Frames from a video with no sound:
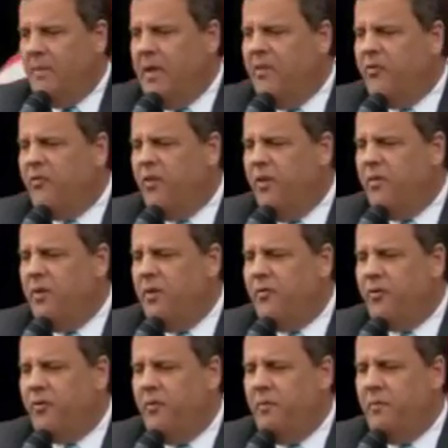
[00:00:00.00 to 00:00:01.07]
mean,
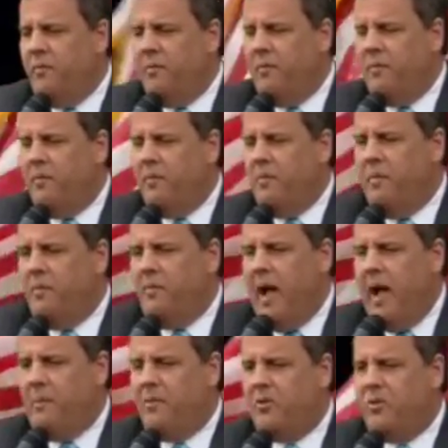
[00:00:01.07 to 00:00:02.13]
from
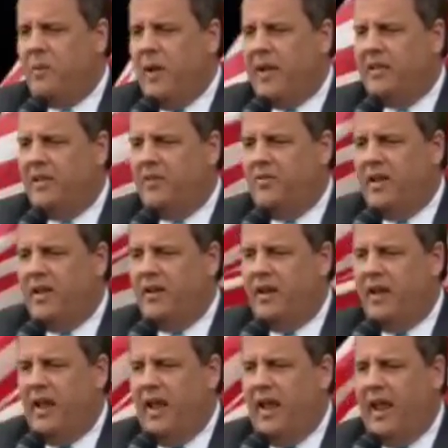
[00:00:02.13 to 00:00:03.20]
my perspective
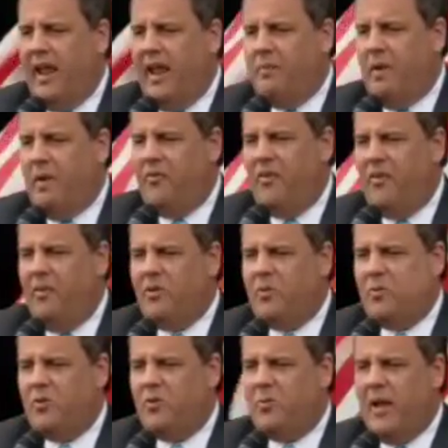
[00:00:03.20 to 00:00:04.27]
and my
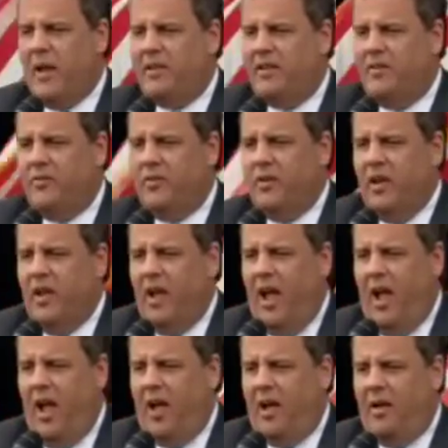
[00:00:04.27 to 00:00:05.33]
family's perspective,
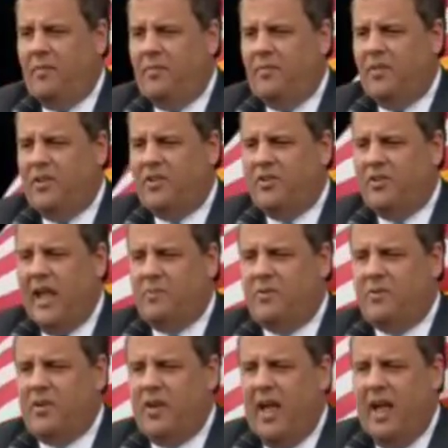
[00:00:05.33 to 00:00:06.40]
the
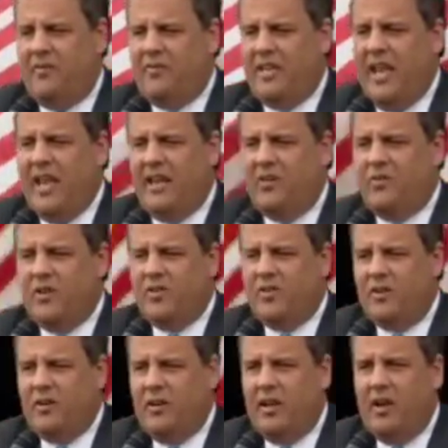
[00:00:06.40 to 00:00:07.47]
steps I've taken
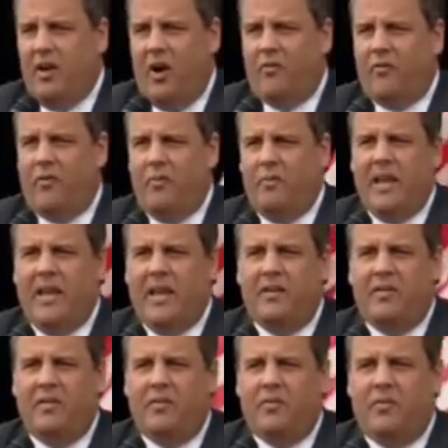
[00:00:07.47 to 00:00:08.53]
recently are for me
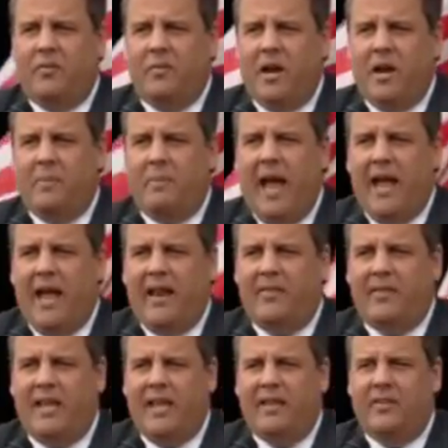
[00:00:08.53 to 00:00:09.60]
and for Mary Pat
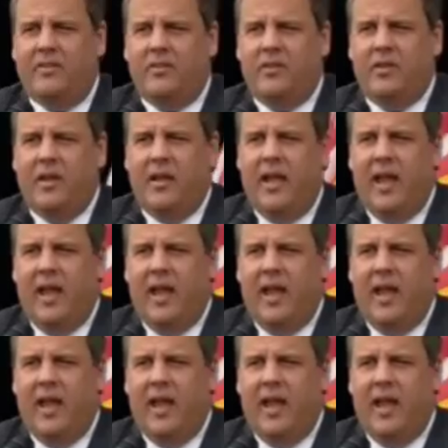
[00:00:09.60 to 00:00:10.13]
and the kids.